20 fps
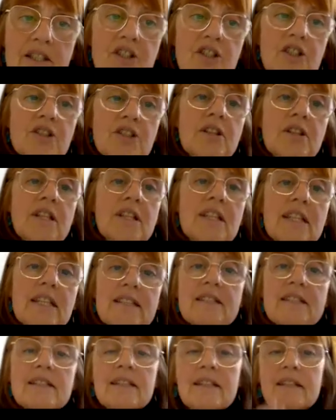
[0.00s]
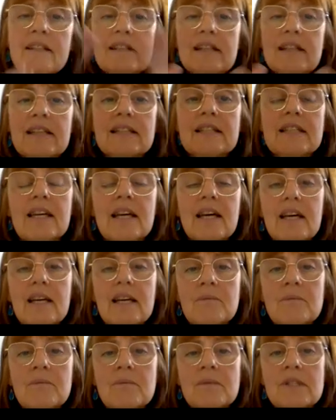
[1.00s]
during these early
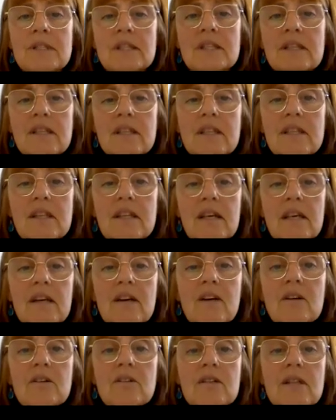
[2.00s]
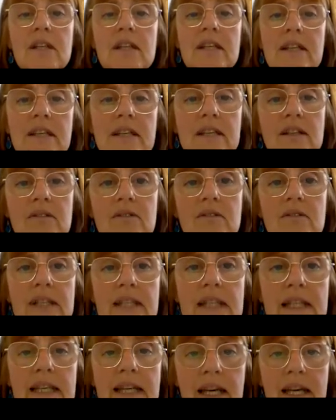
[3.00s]
times, the only thing that
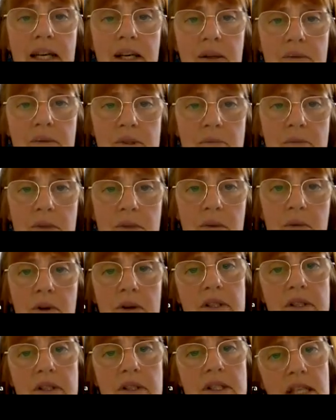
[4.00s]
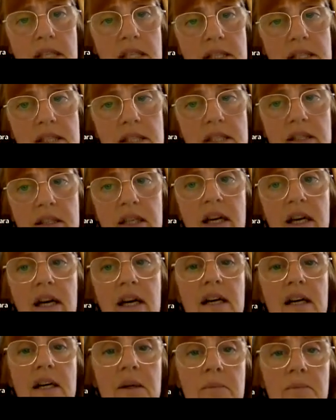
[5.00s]
really helped me was things that
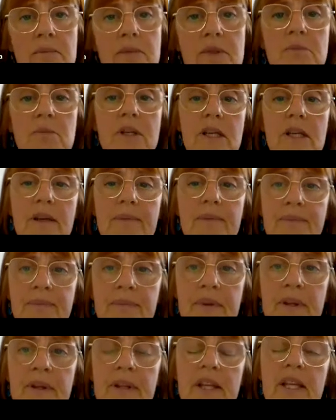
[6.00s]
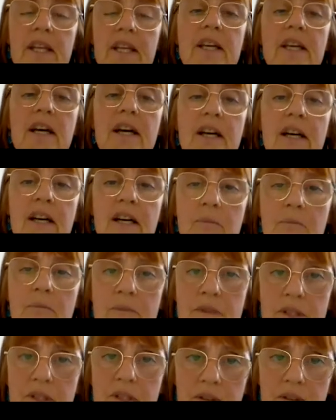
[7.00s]
calmed me, that
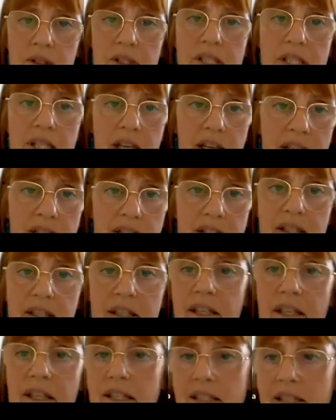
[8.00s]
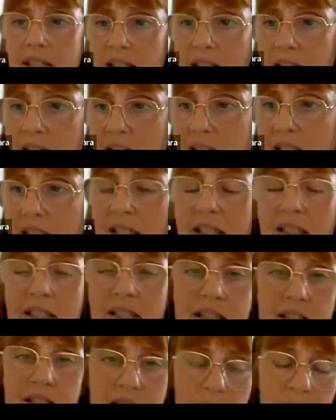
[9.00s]
calmed all the terror and anxiety and
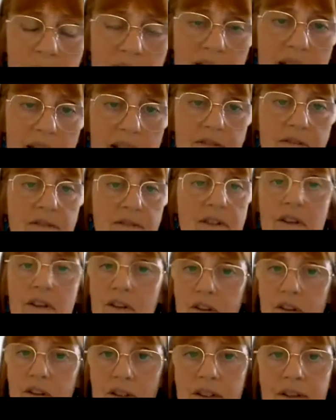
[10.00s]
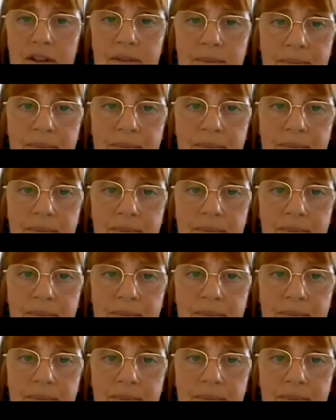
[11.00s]
disbelief and horror.